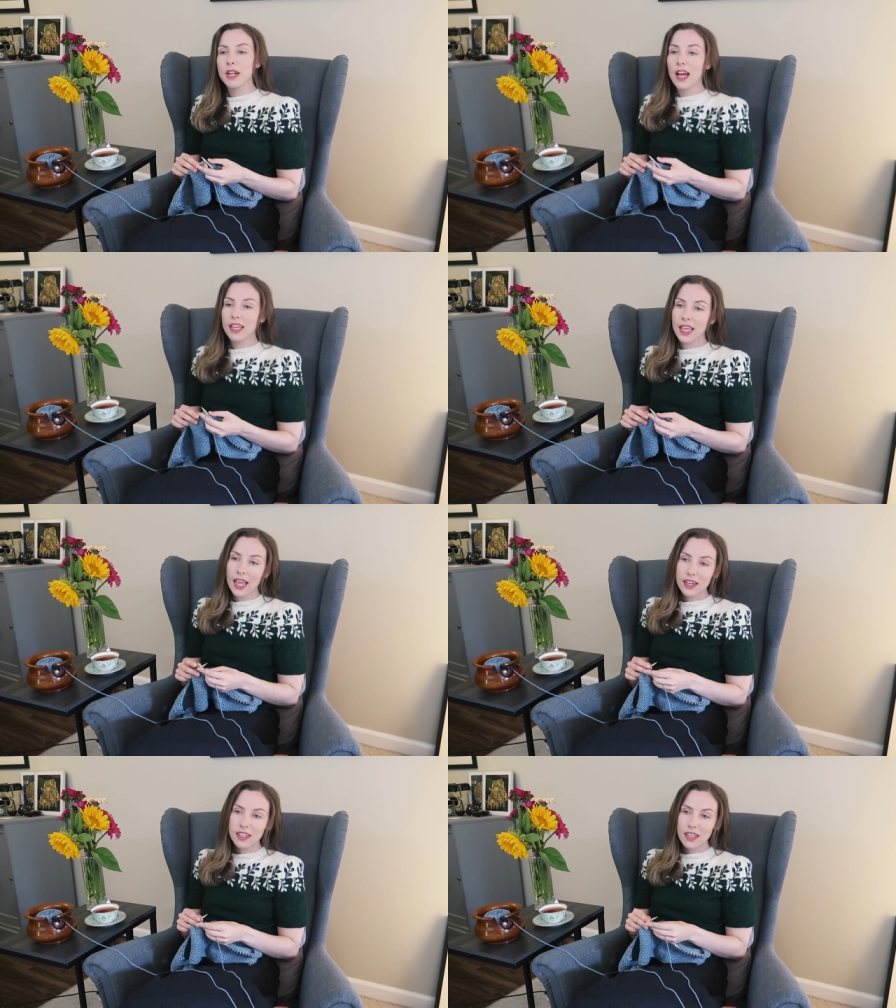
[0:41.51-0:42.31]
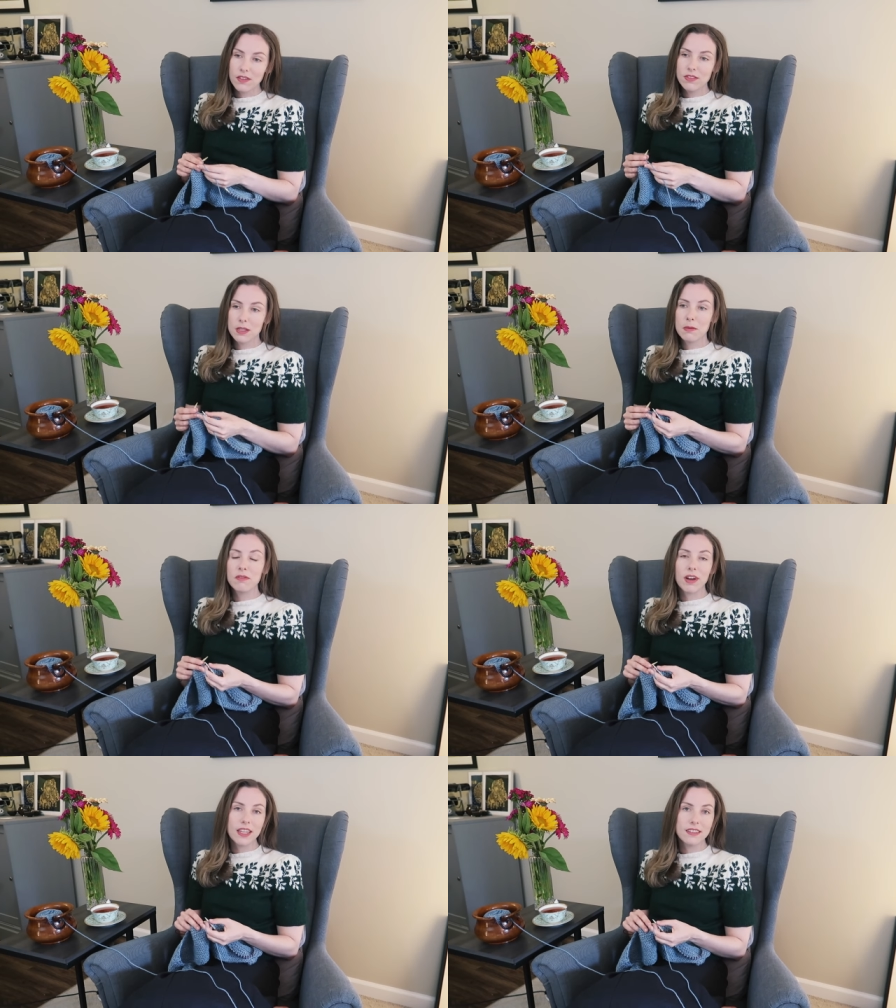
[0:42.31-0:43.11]
but I can give some
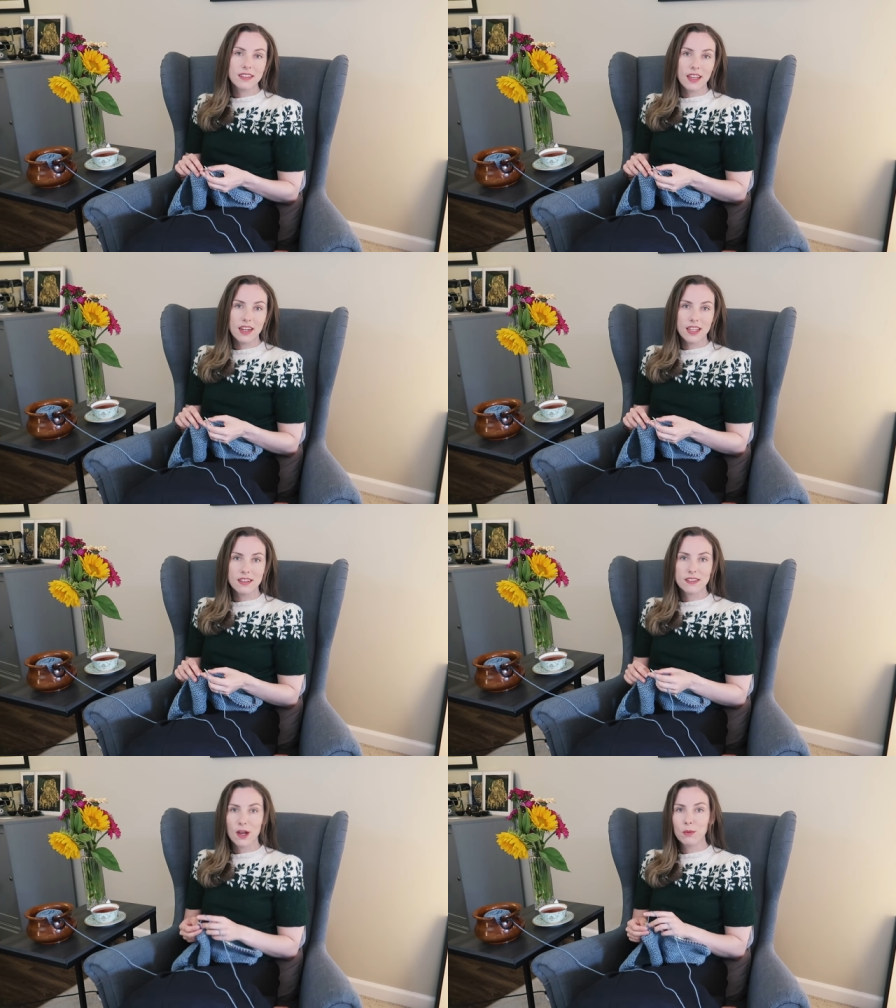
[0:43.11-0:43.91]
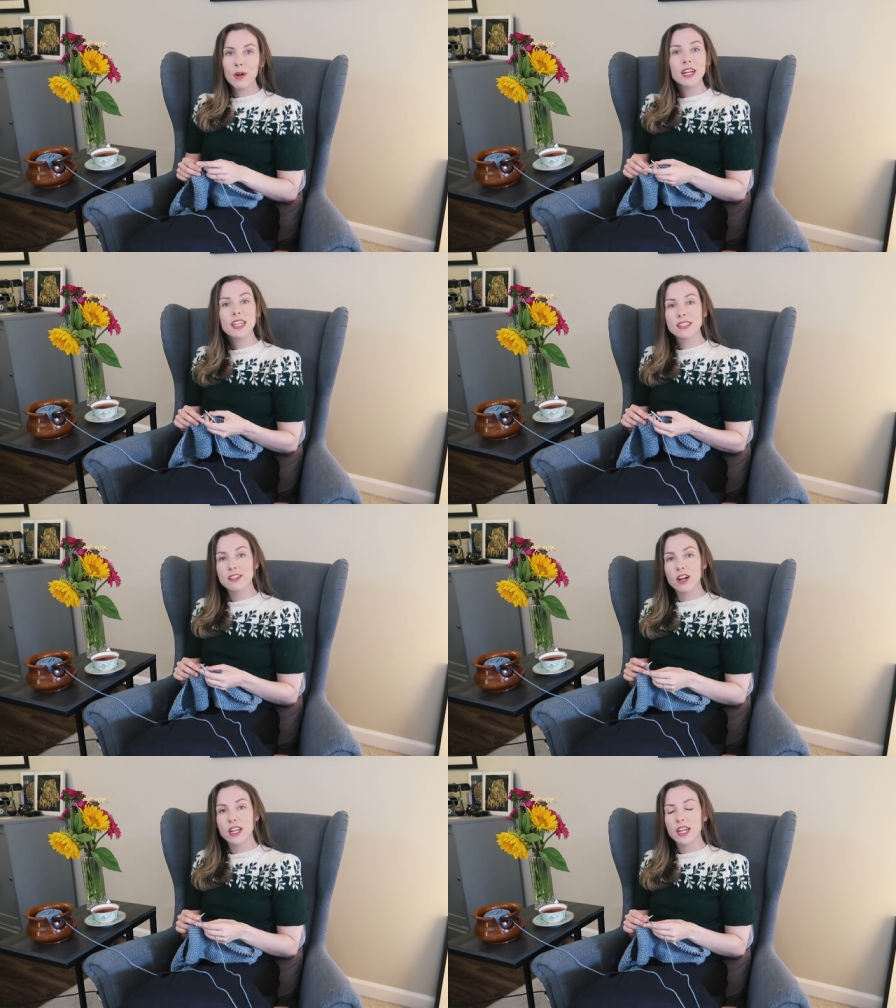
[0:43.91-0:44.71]
advice and hints on where to get
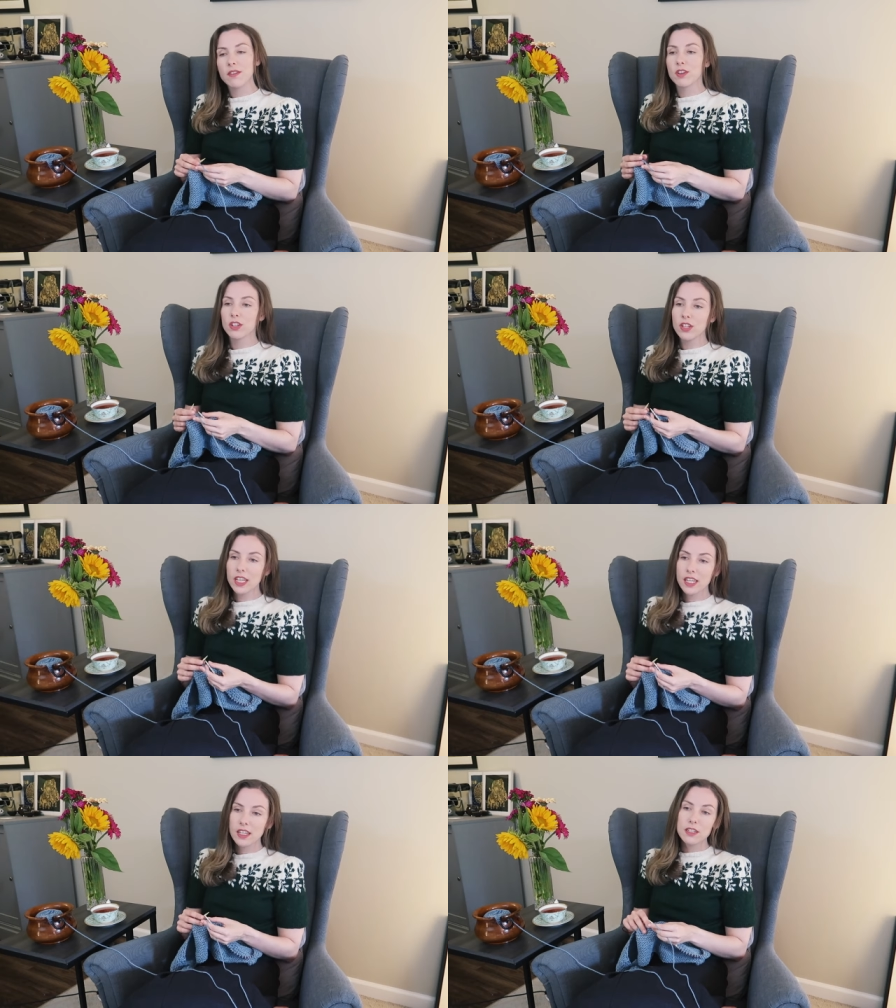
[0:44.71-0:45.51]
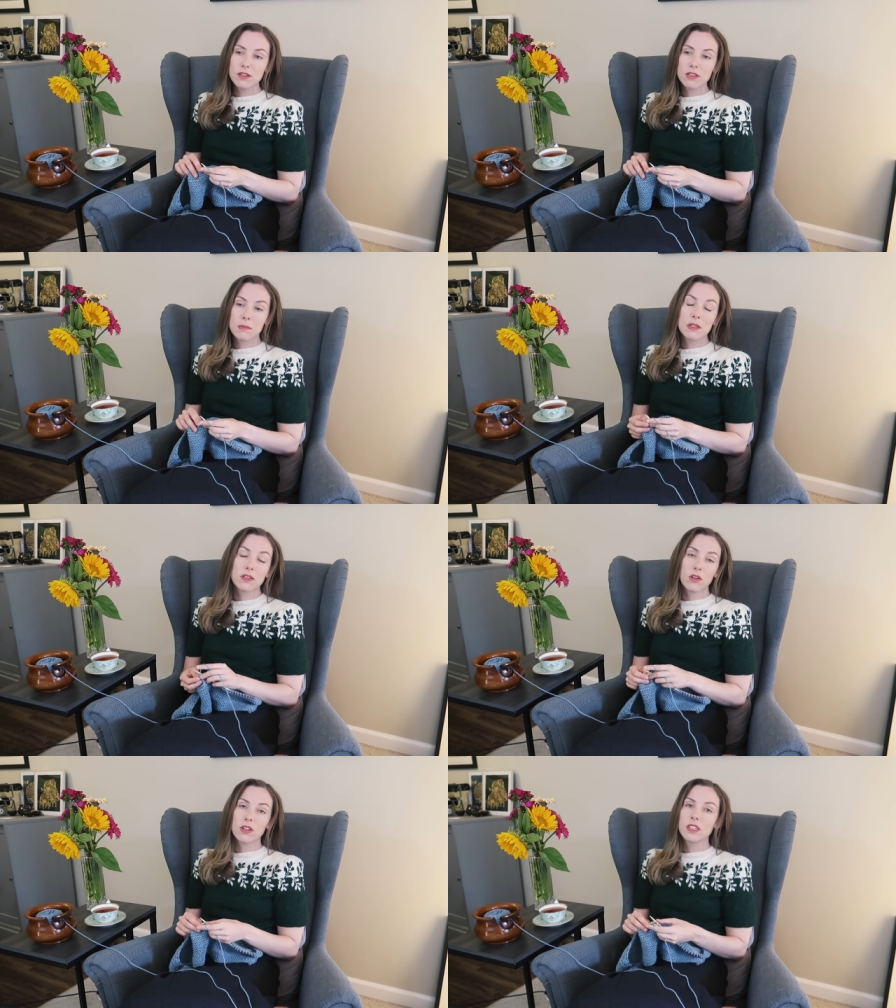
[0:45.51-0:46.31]
started if you're looking to do some
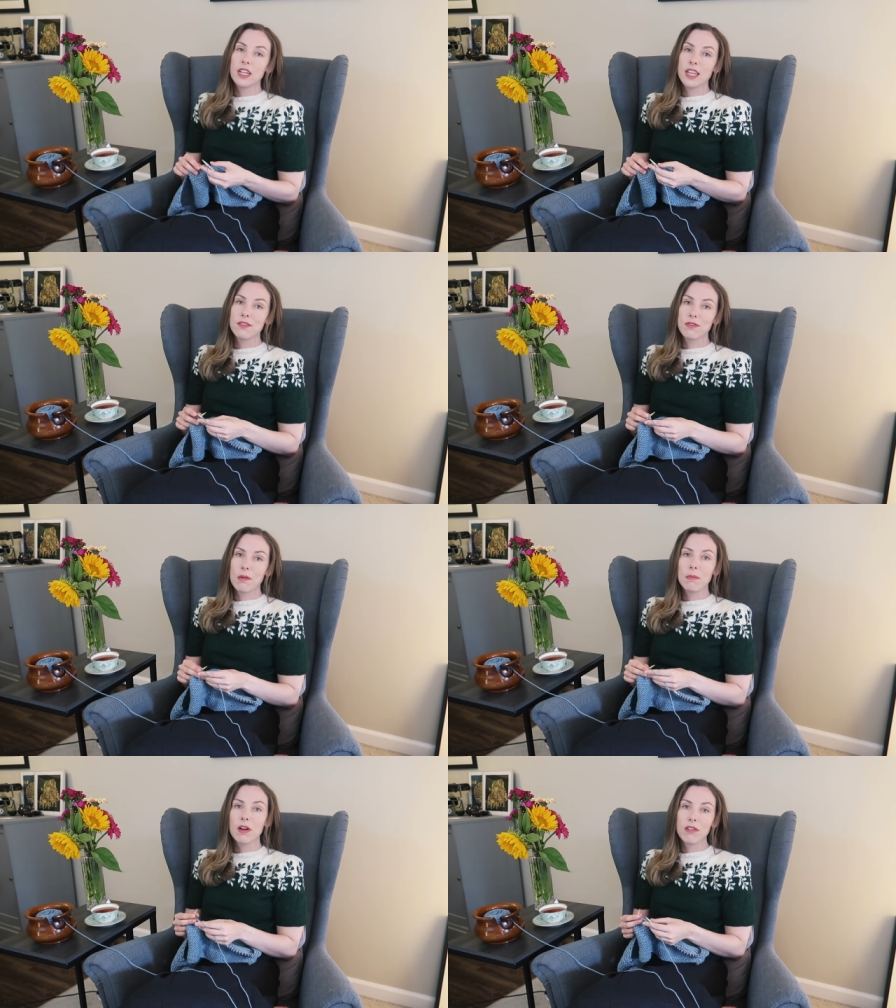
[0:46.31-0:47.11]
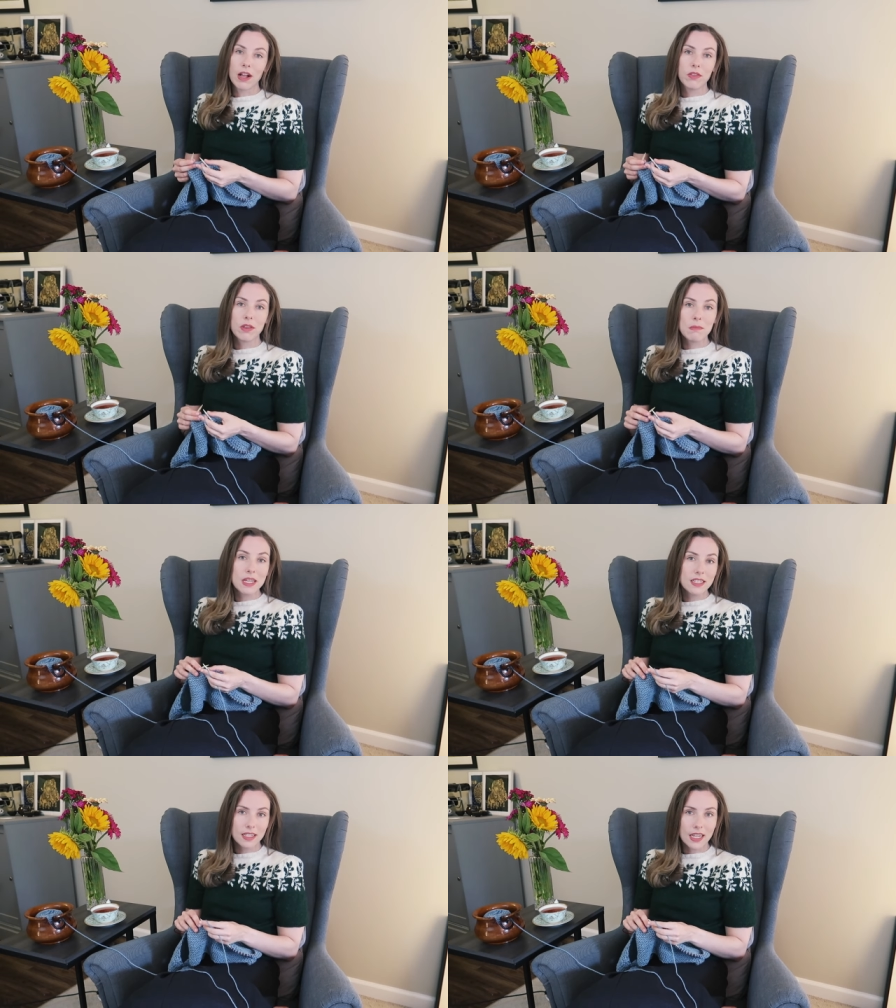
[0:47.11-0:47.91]
historical knitting from around the
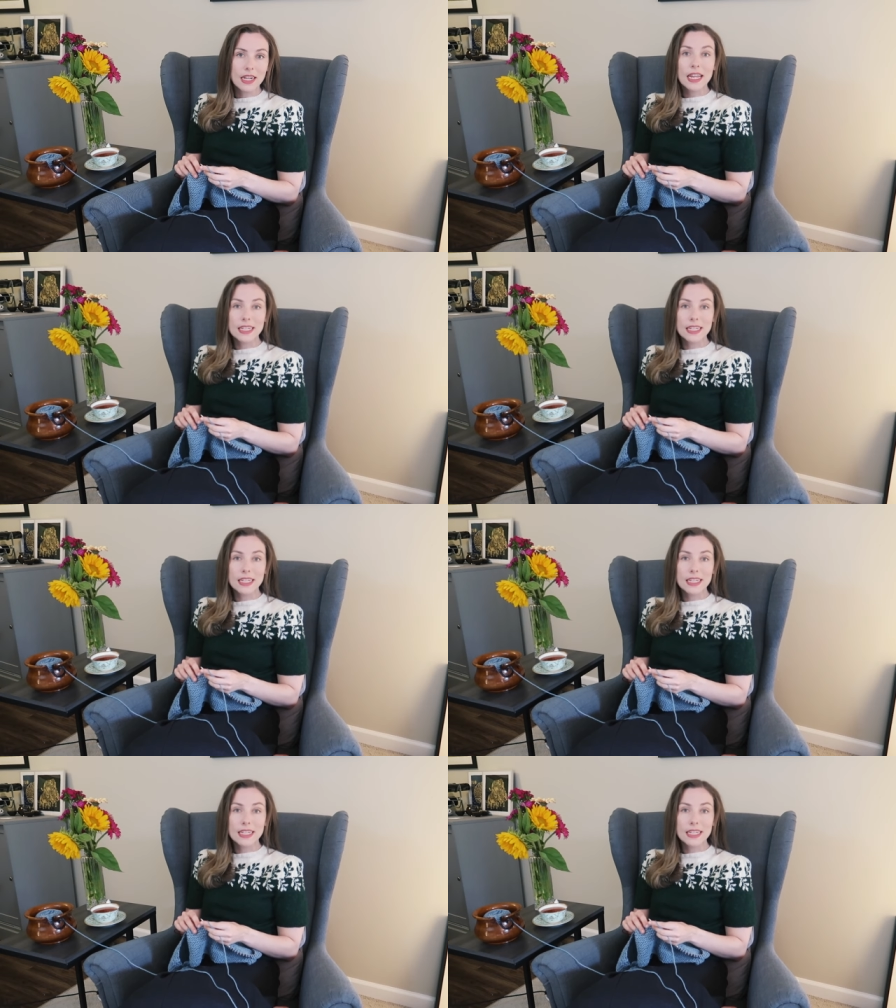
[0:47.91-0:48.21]
mid to late